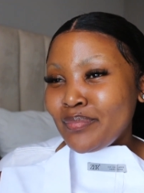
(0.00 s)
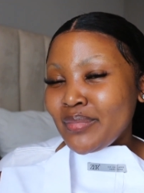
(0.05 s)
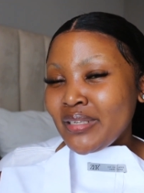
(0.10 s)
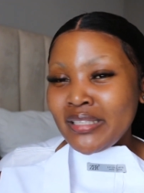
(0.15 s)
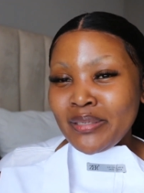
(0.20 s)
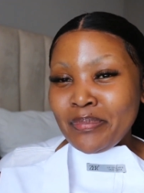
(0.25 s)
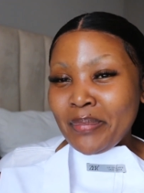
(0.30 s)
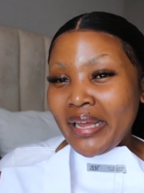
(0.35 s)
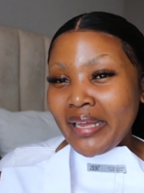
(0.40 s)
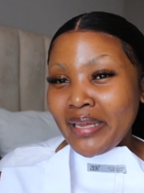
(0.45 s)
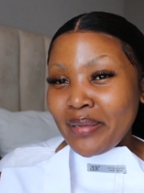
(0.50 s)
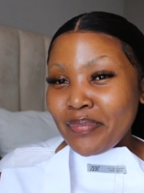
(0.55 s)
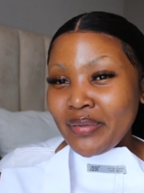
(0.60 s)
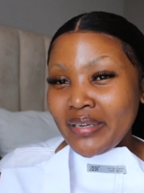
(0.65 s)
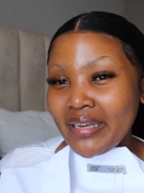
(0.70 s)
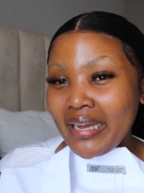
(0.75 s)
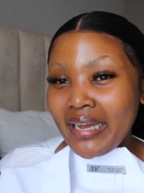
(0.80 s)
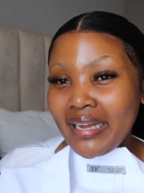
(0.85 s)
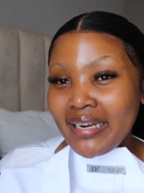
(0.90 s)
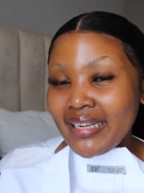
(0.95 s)
It's my
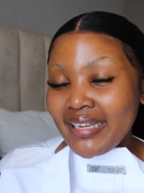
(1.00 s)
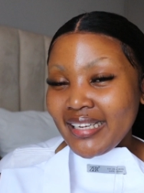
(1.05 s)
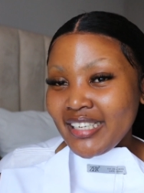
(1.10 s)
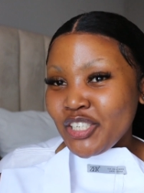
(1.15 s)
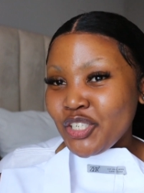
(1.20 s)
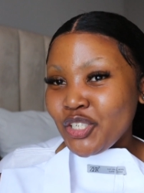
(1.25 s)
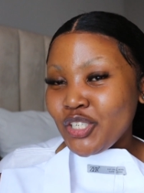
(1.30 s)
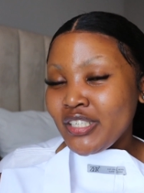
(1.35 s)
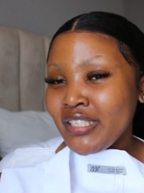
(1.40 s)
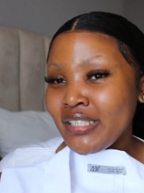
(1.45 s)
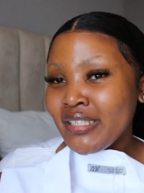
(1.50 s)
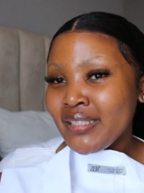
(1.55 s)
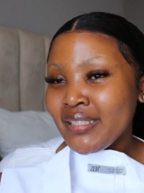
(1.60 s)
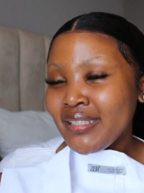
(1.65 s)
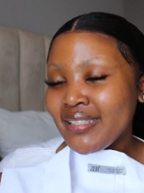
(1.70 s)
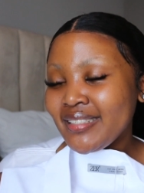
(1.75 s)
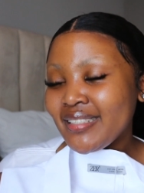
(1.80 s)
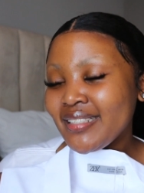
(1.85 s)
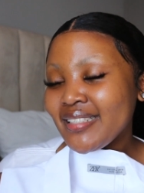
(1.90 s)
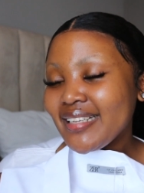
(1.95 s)
happy color,
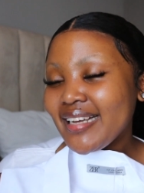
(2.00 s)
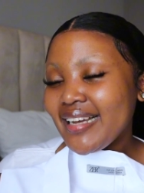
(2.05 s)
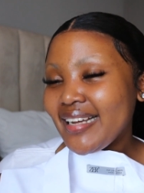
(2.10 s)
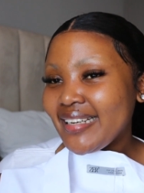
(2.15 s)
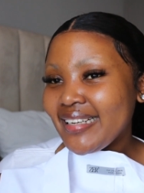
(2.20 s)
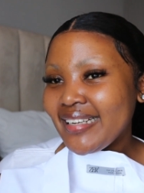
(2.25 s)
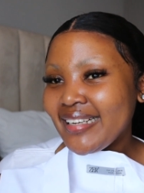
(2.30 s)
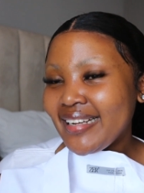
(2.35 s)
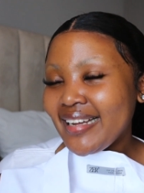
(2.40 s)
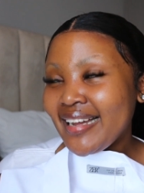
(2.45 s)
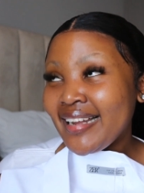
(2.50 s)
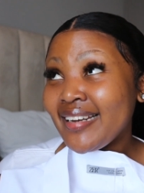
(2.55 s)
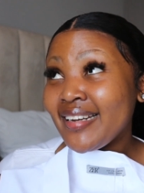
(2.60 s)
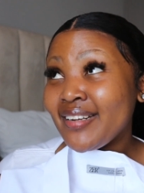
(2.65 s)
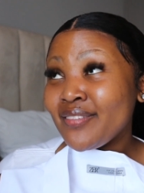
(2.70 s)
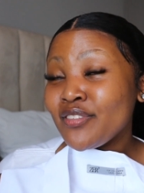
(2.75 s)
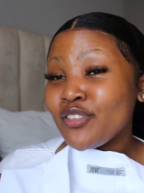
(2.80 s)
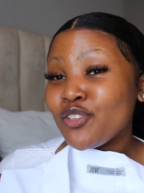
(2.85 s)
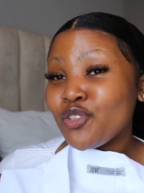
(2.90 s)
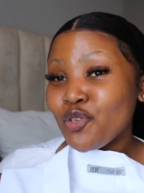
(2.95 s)
actually. This color, I
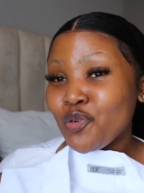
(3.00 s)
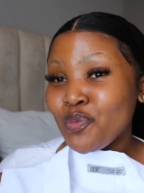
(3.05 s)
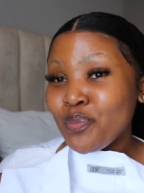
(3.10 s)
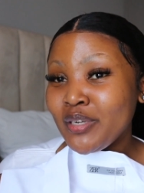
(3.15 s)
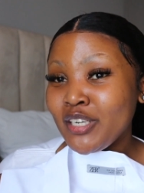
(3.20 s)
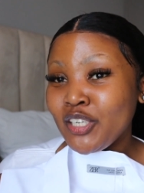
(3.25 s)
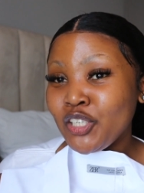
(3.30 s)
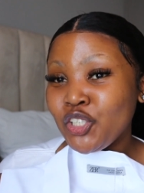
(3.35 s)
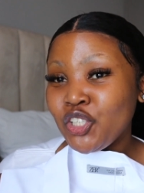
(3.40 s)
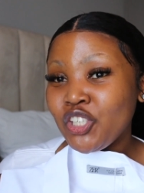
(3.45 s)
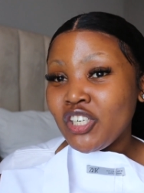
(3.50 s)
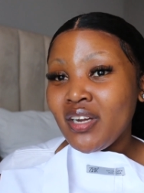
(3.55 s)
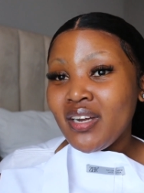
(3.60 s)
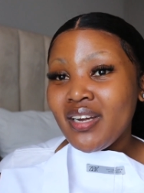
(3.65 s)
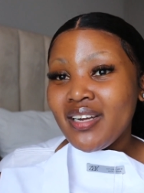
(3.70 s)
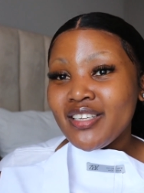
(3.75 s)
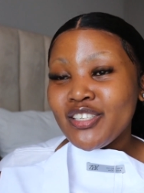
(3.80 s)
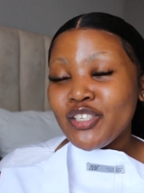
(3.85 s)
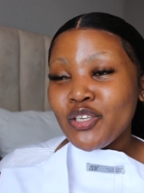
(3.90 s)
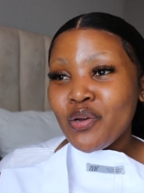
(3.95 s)
love it so much.
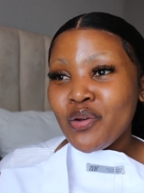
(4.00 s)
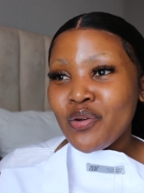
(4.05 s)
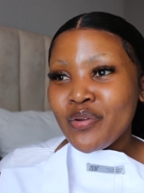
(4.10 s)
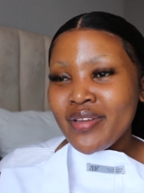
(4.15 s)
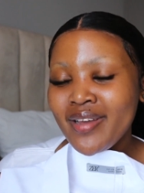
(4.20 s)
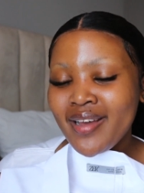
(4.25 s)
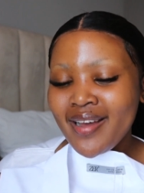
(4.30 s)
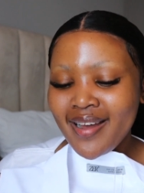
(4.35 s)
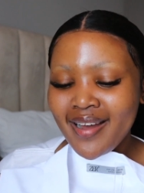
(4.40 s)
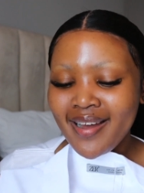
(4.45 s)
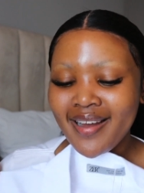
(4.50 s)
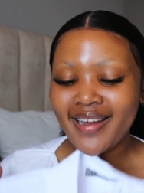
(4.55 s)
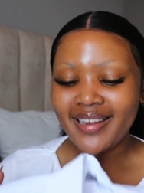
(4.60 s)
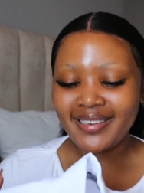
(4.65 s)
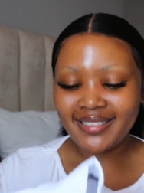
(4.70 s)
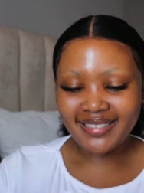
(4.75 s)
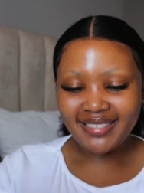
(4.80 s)
So yeah,